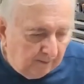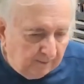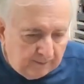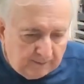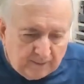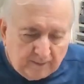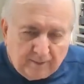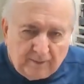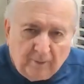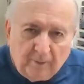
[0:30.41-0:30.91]

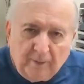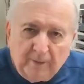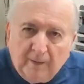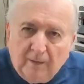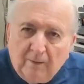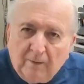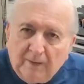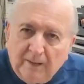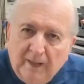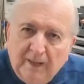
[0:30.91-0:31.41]
it can throw in
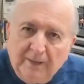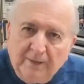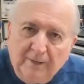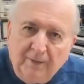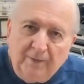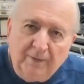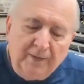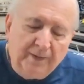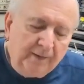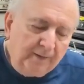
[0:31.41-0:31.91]
all kinds
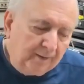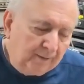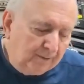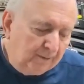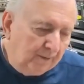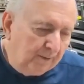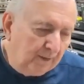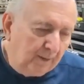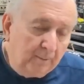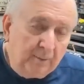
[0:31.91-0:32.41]
of things,
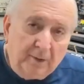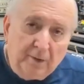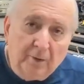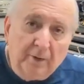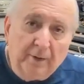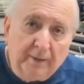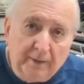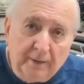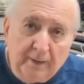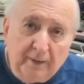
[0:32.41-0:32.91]
and I'm
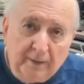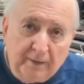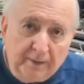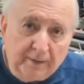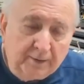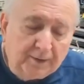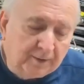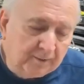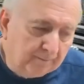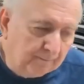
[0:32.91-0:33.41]
sure it
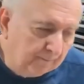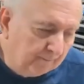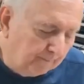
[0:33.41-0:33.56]
does.